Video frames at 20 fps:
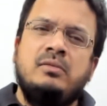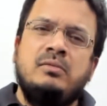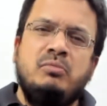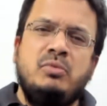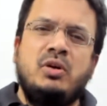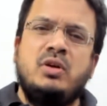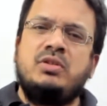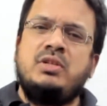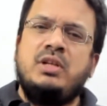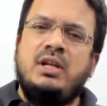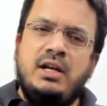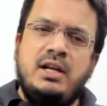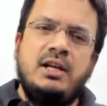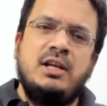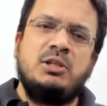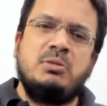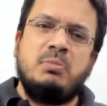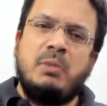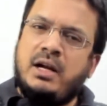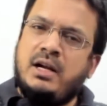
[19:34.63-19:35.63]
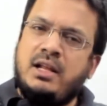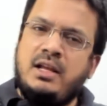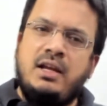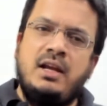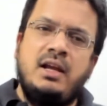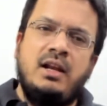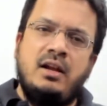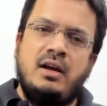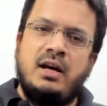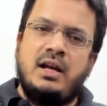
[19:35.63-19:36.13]
because Indians by
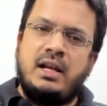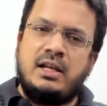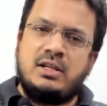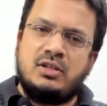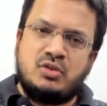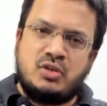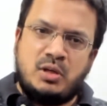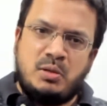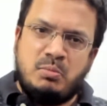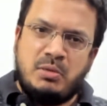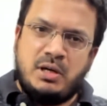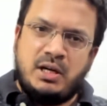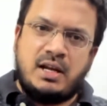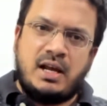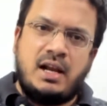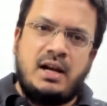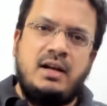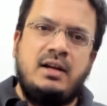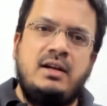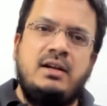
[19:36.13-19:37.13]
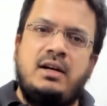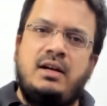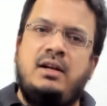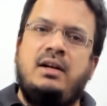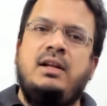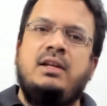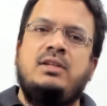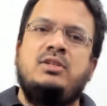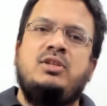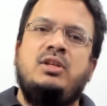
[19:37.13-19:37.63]
DNA are extremely talented
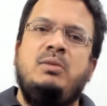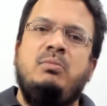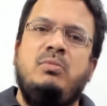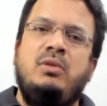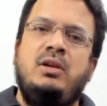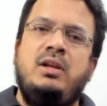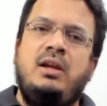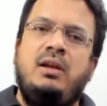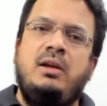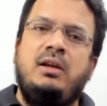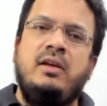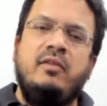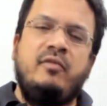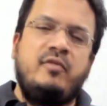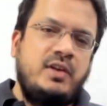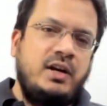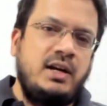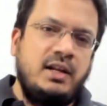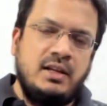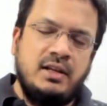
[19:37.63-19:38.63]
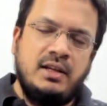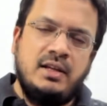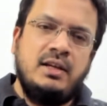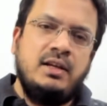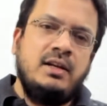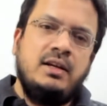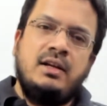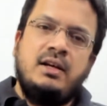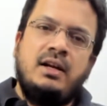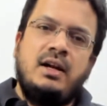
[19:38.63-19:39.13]
and extremely gifted,
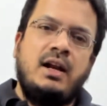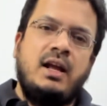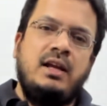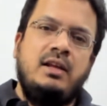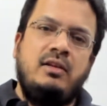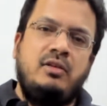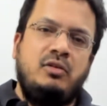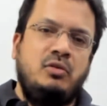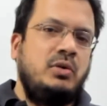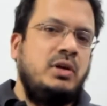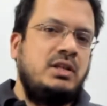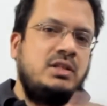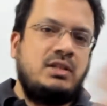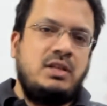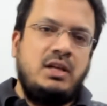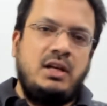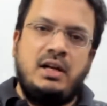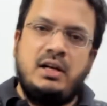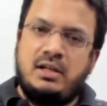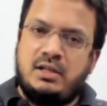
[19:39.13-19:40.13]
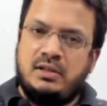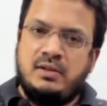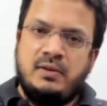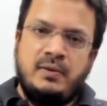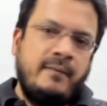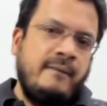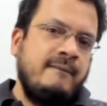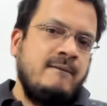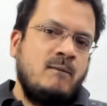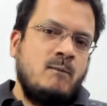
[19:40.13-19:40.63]
and you can see it.
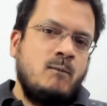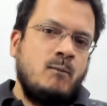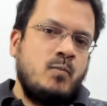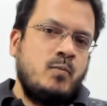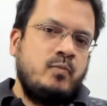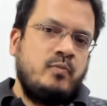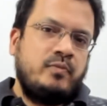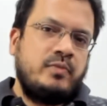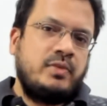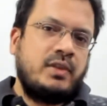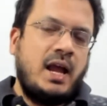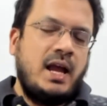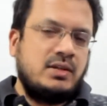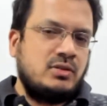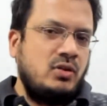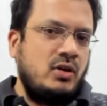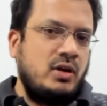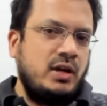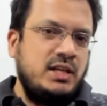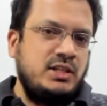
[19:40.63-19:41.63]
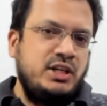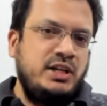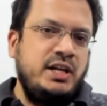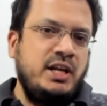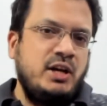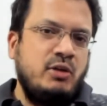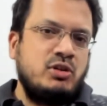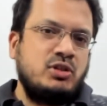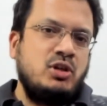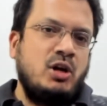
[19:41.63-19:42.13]
As long as
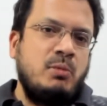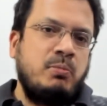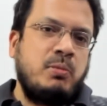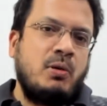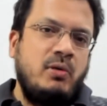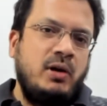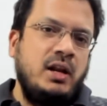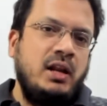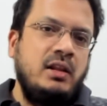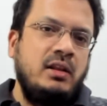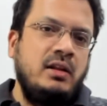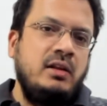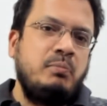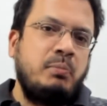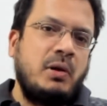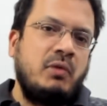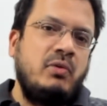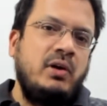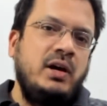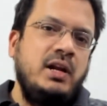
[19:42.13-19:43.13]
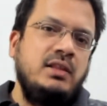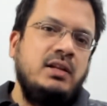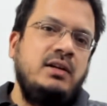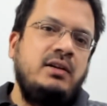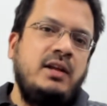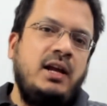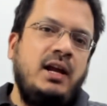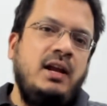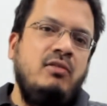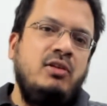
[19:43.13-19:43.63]
India was not providing the
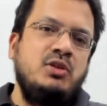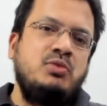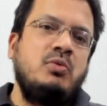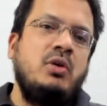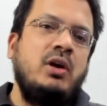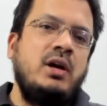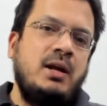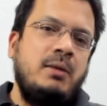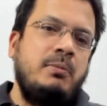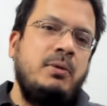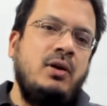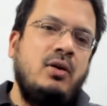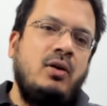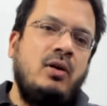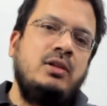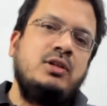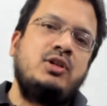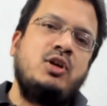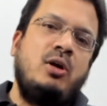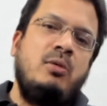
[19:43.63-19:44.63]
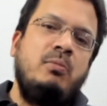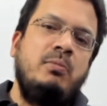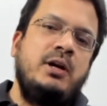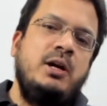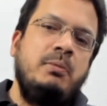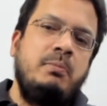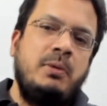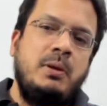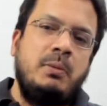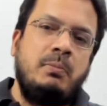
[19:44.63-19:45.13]
tailwinds, what happened? All the
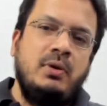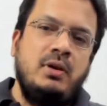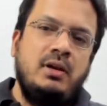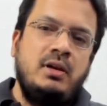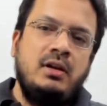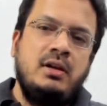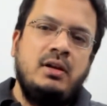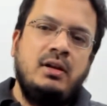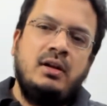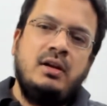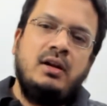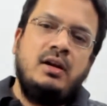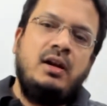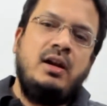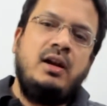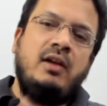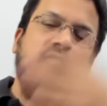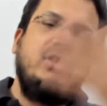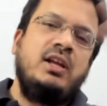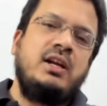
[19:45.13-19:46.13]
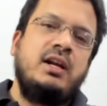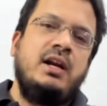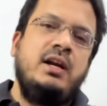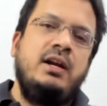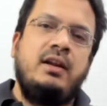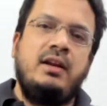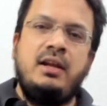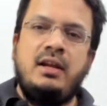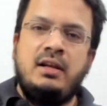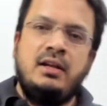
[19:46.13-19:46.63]
competent people left the
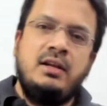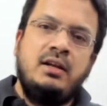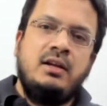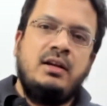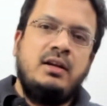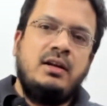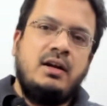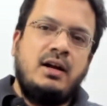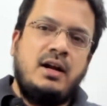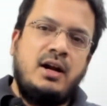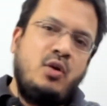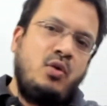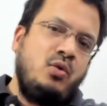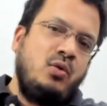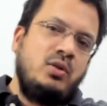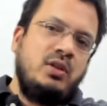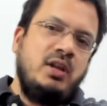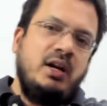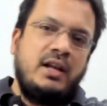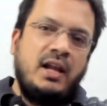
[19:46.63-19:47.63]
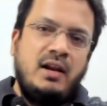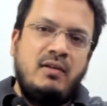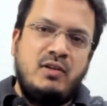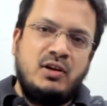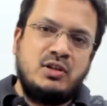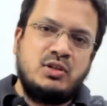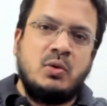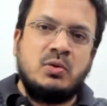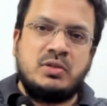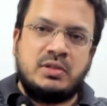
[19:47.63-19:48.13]
country and rode the
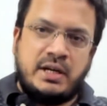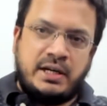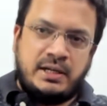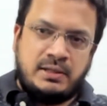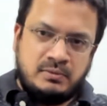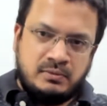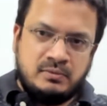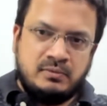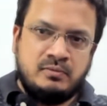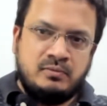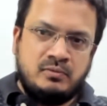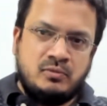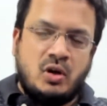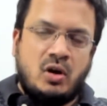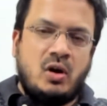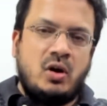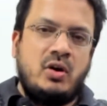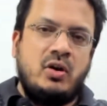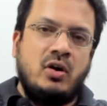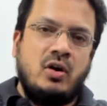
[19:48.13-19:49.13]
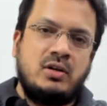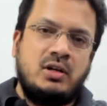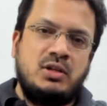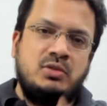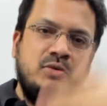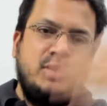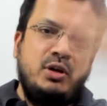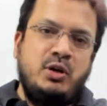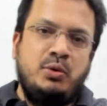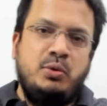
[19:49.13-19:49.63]
tailwinds outside. All doctors
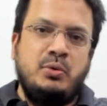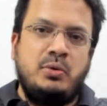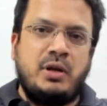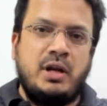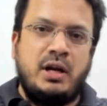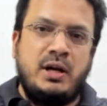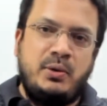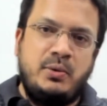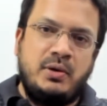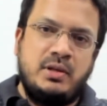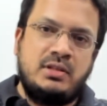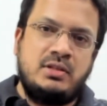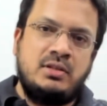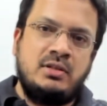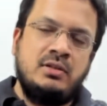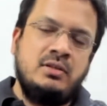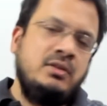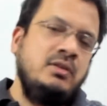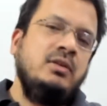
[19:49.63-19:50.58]
went to UK and US.